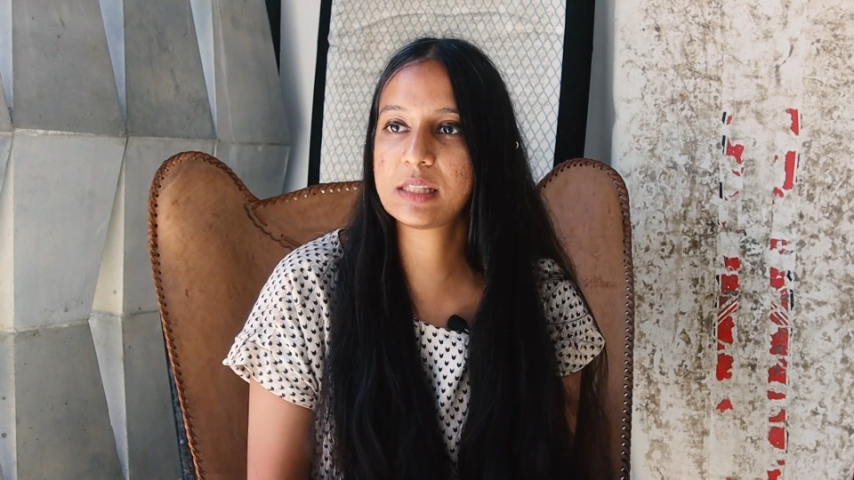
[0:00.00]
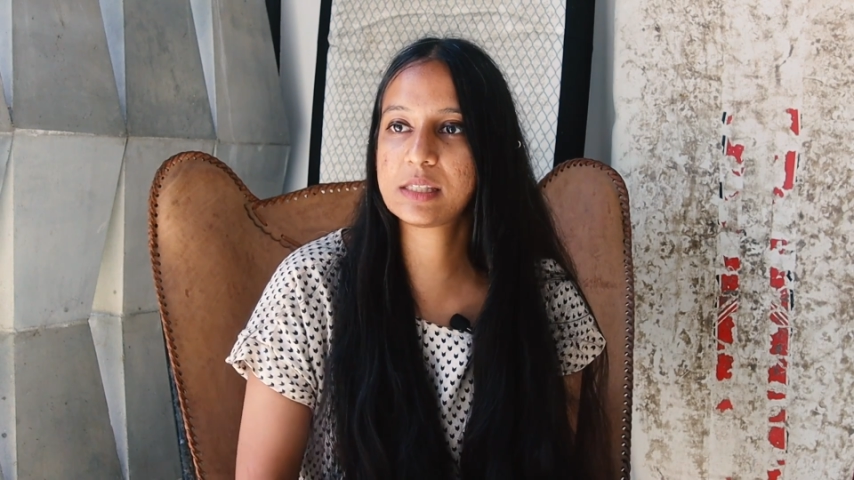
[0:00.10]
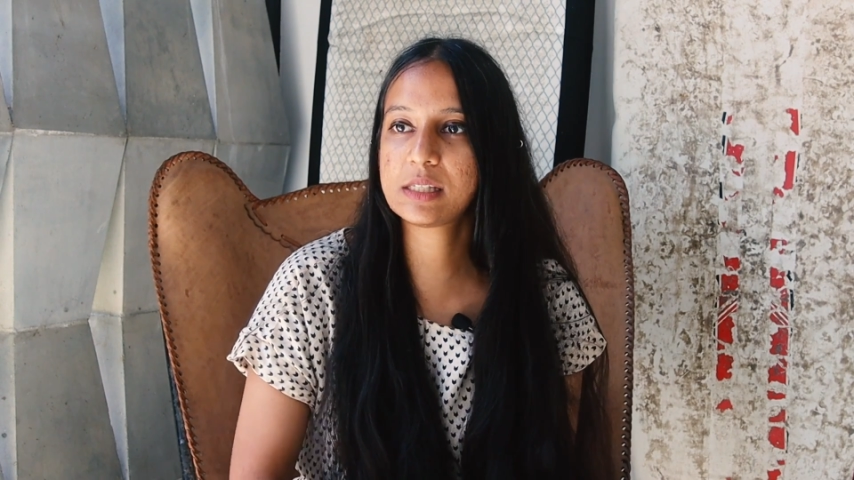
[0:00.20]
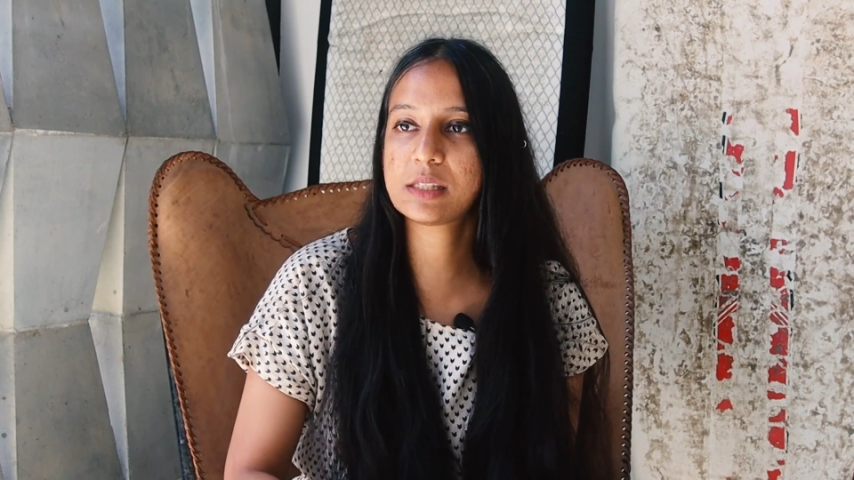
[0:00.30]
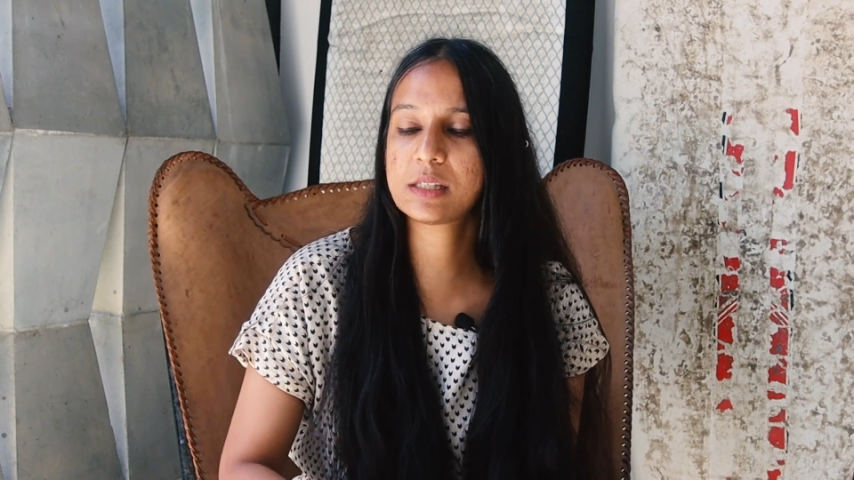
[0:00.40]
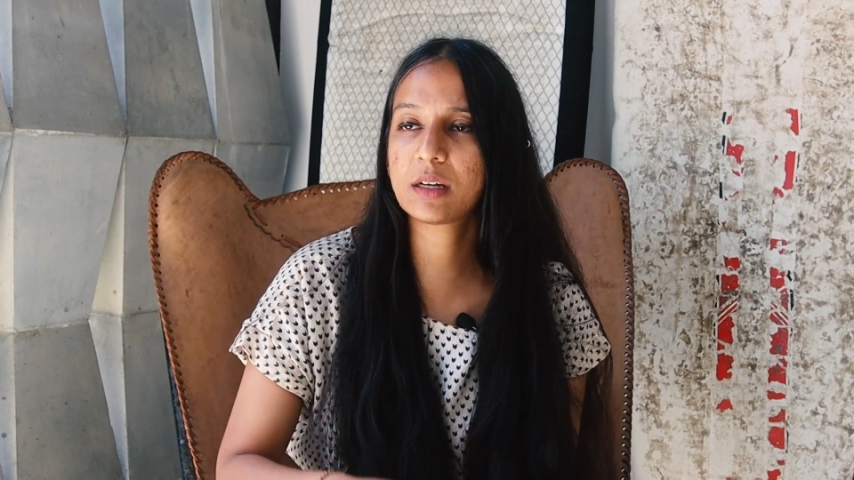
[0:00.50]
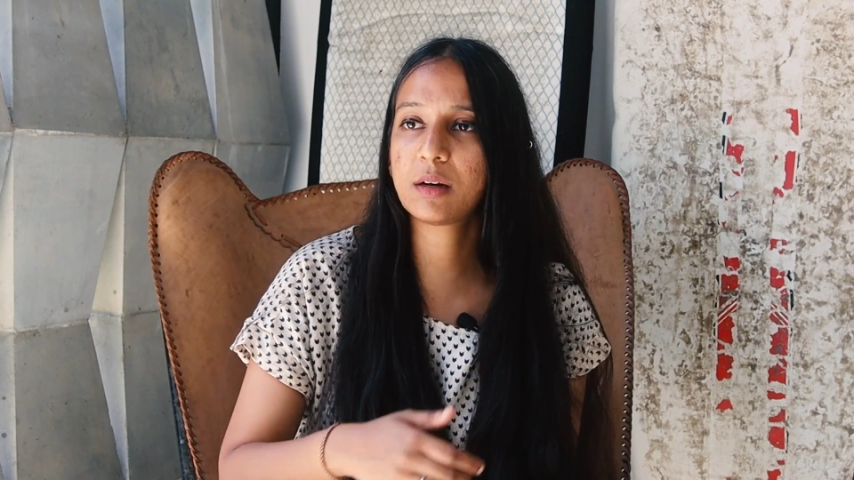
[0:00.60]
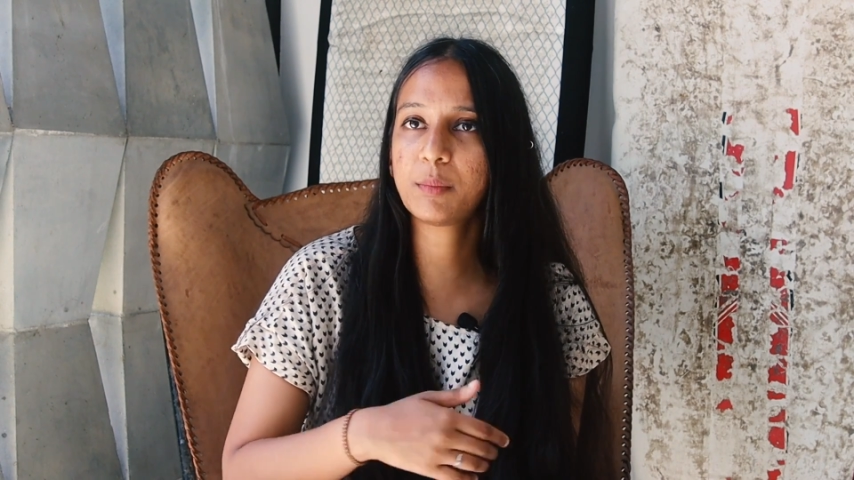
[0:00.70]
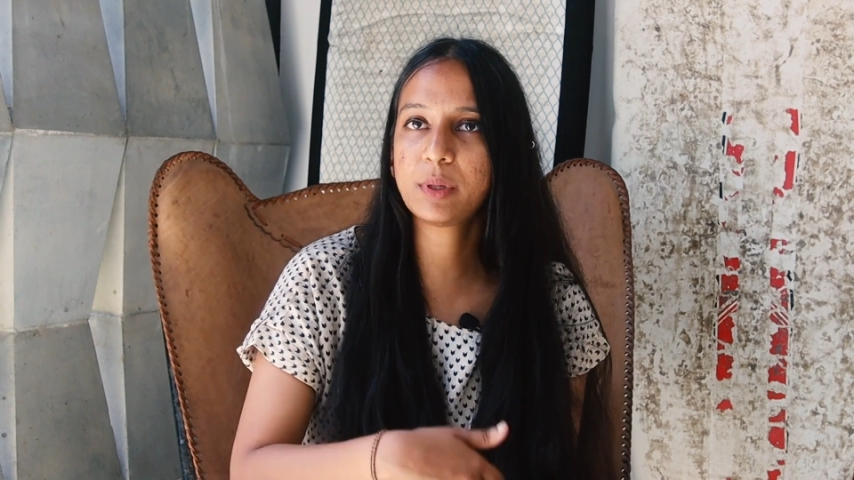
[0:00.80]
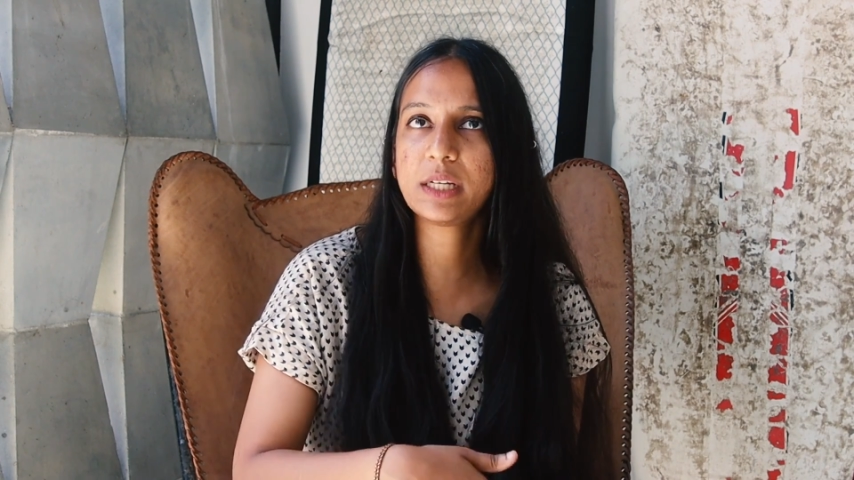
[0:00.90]
This is a
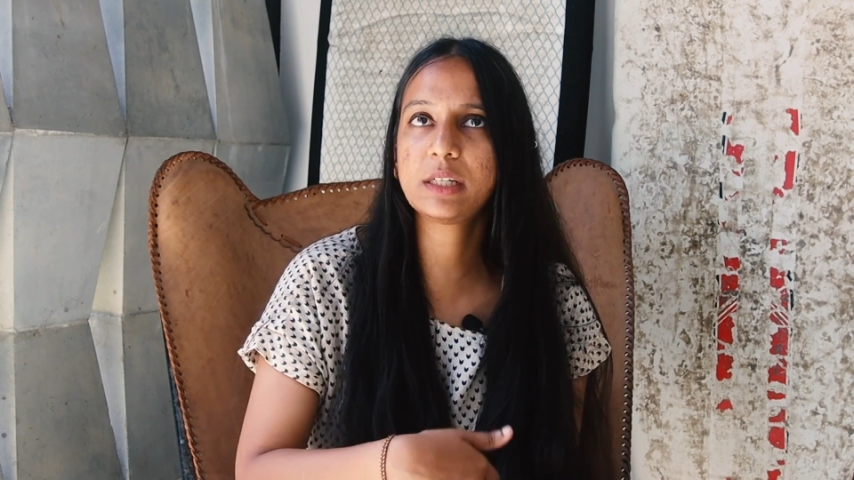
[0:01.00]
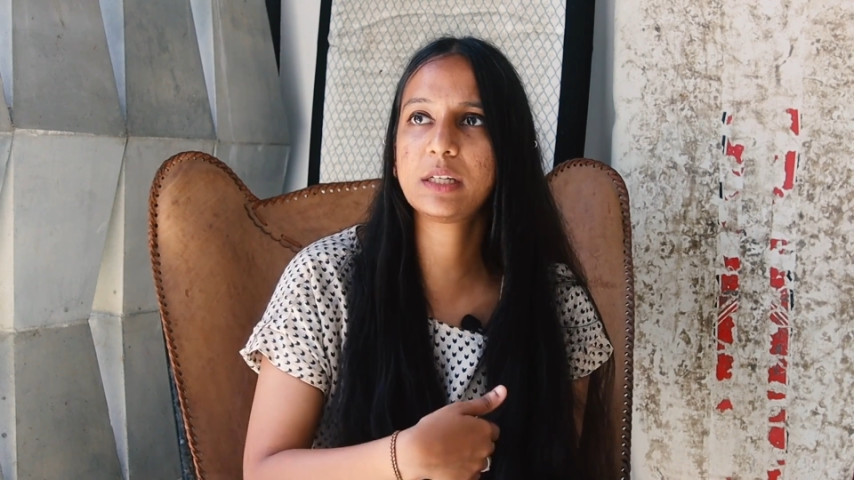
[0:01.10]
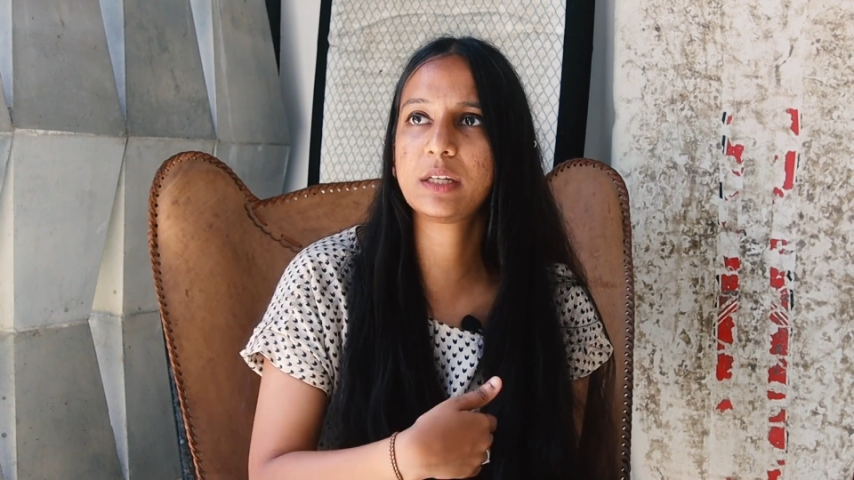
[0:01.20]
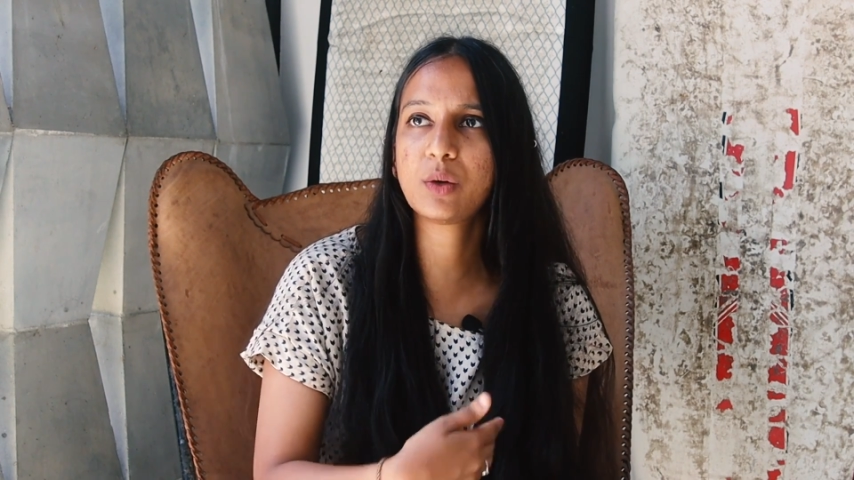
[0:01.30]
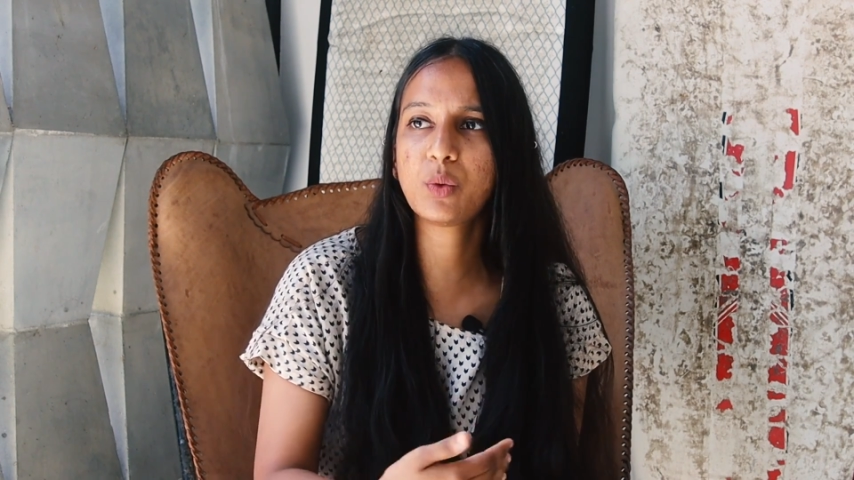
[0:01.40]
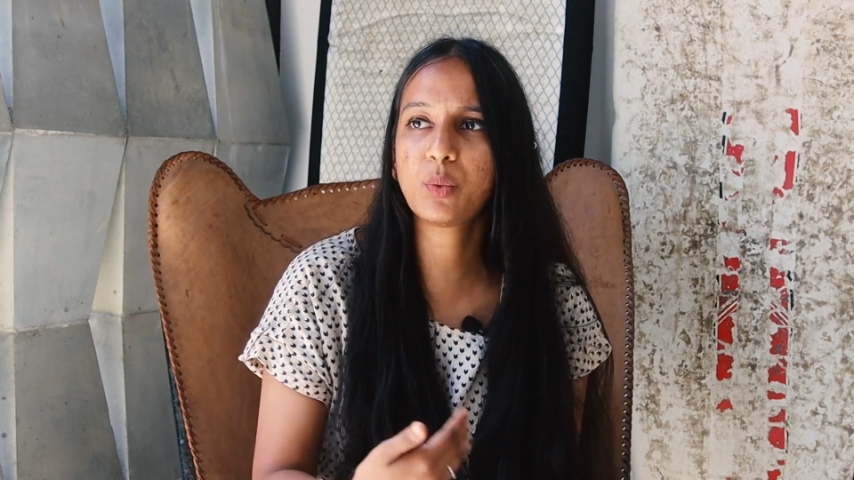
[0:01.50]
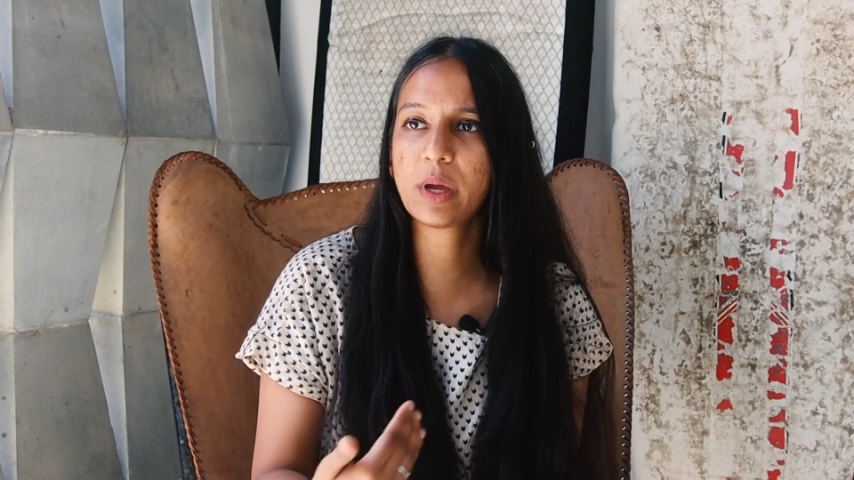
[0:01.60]
completely new